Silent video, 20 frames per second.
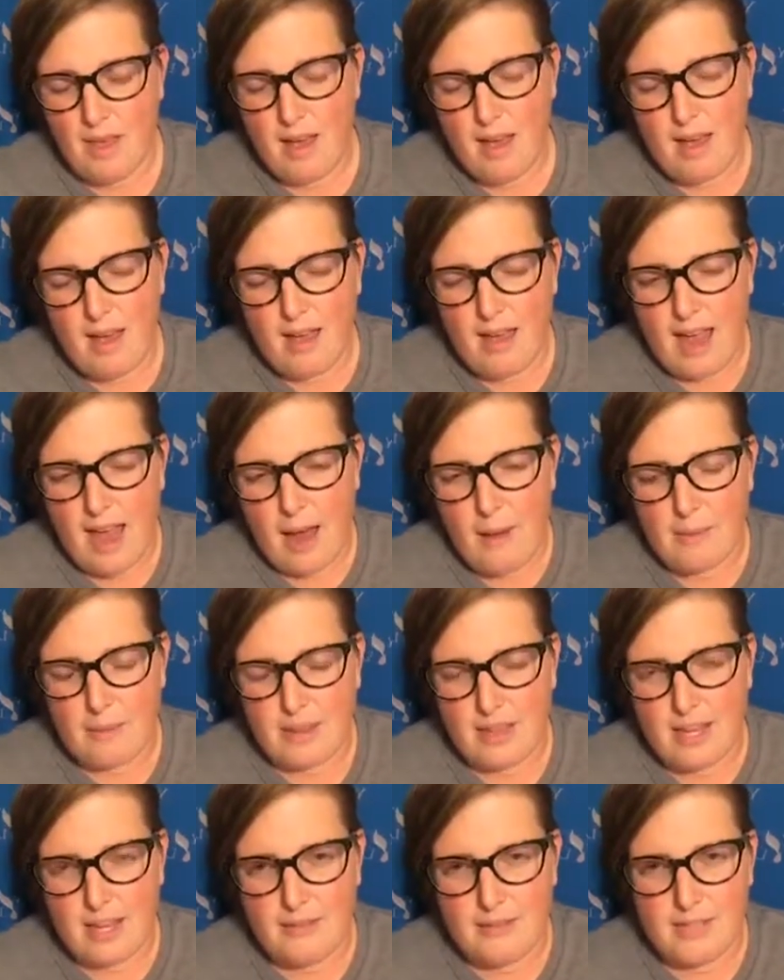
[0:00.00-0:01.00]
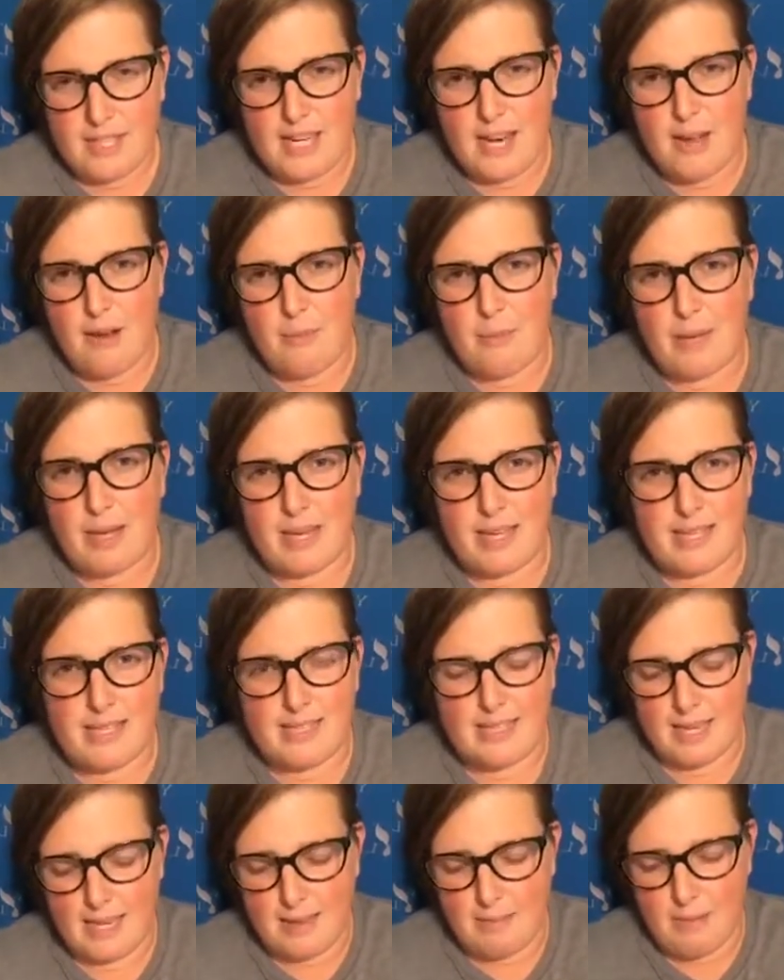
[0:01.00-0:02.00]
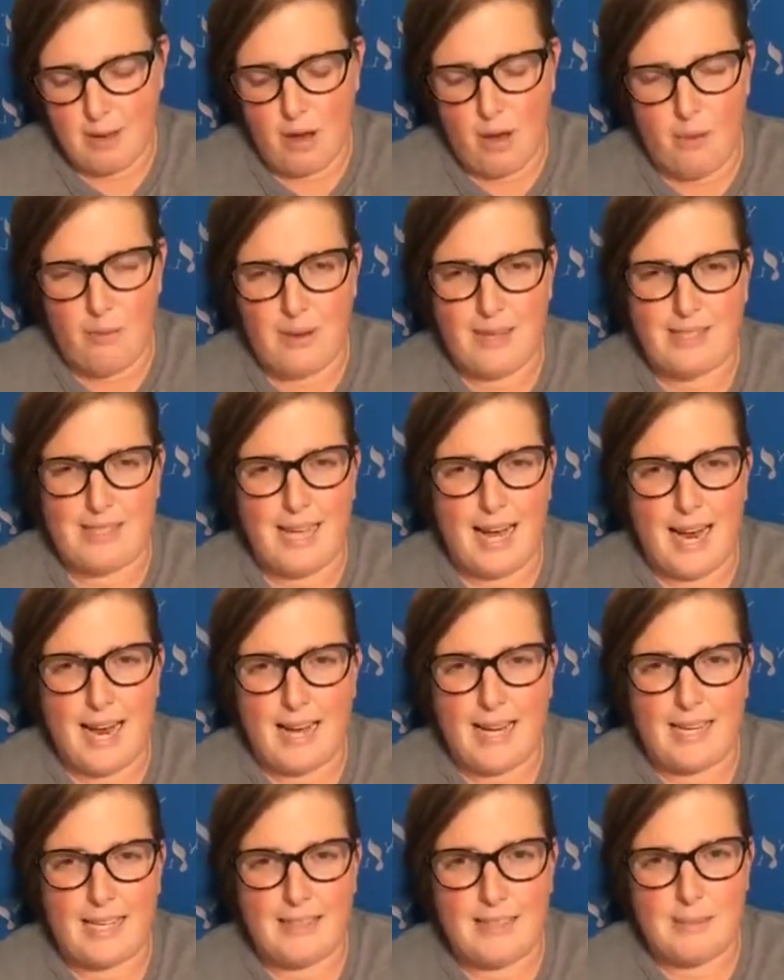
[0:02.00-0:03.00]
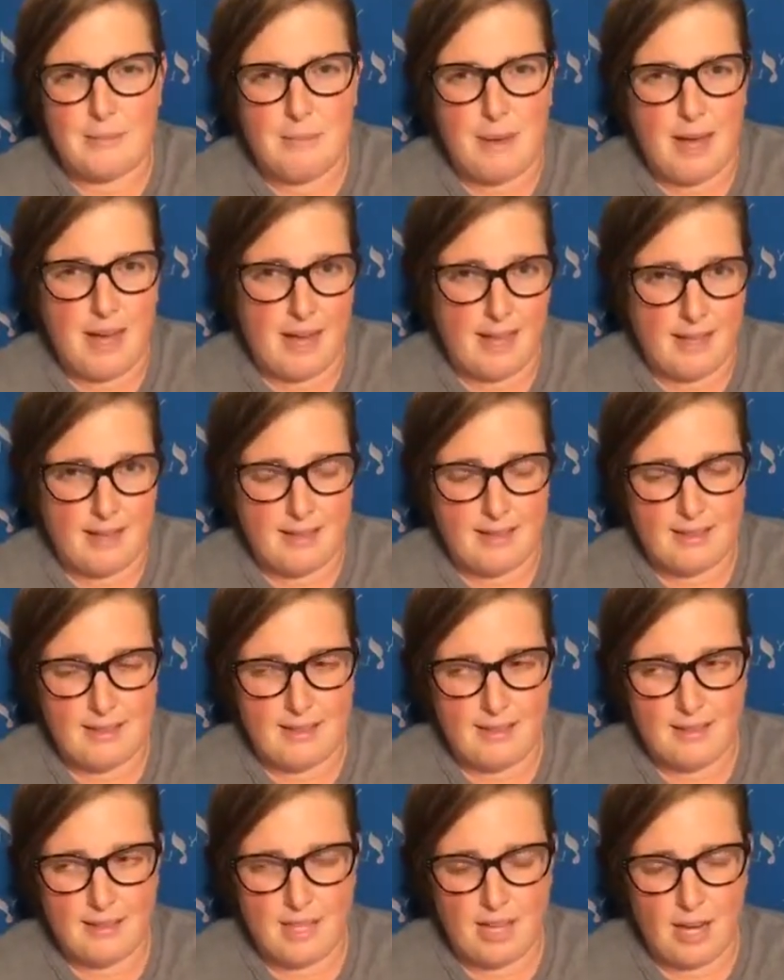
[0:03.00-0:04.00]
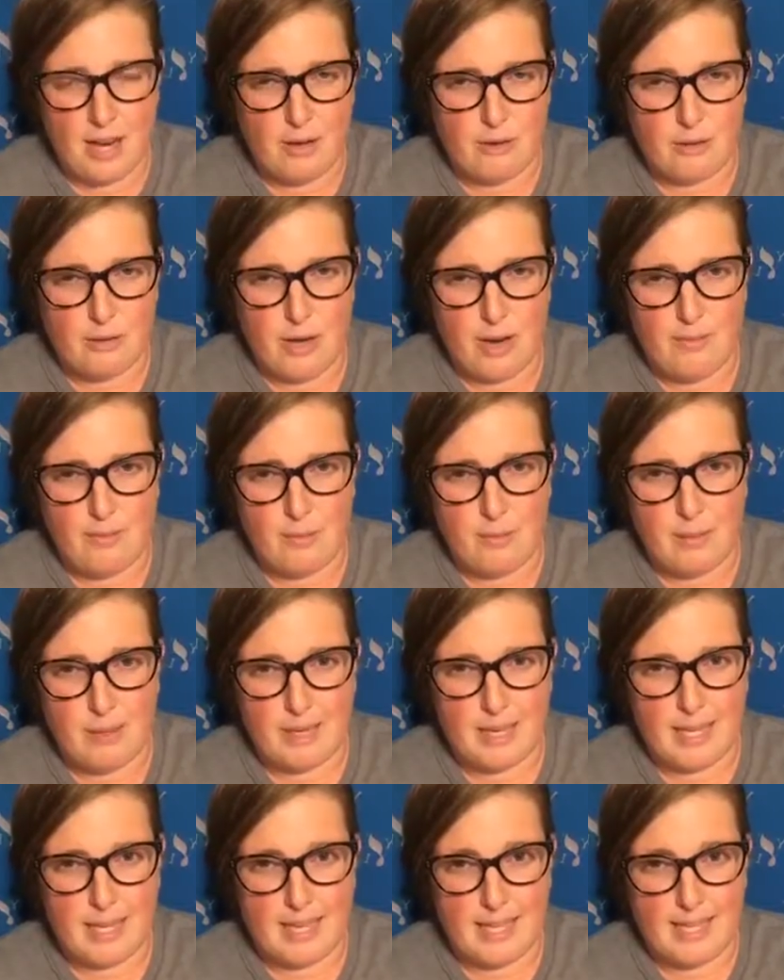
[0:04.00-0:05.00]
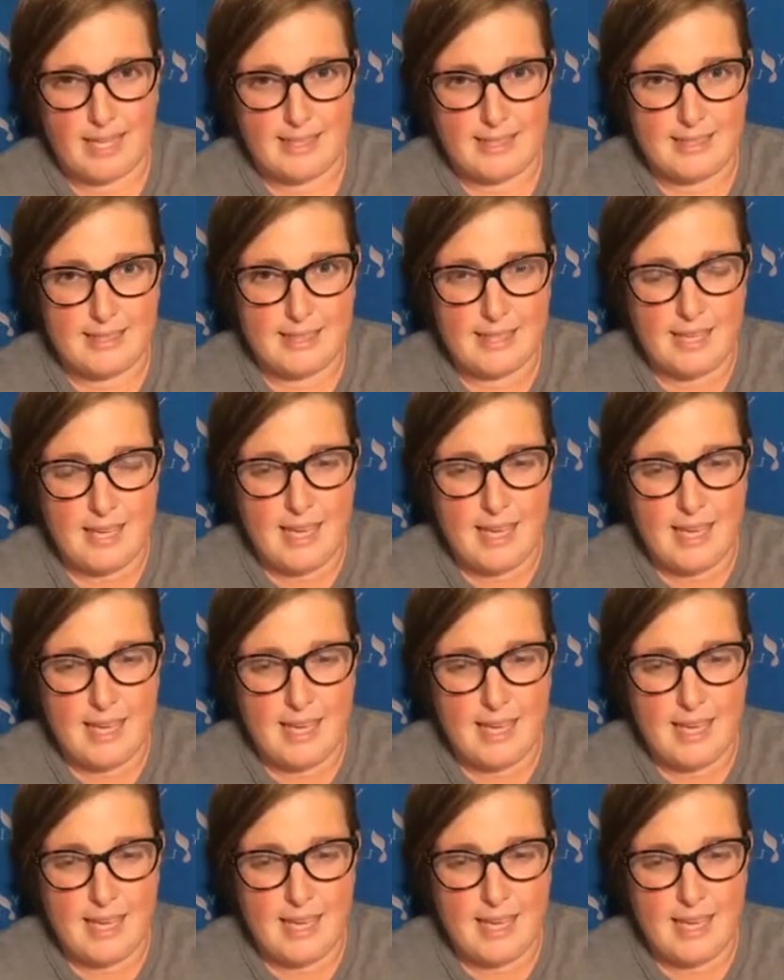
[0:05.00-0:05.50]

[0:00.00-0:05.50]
I would love to know, because I'm always adding to my, travel bucket list.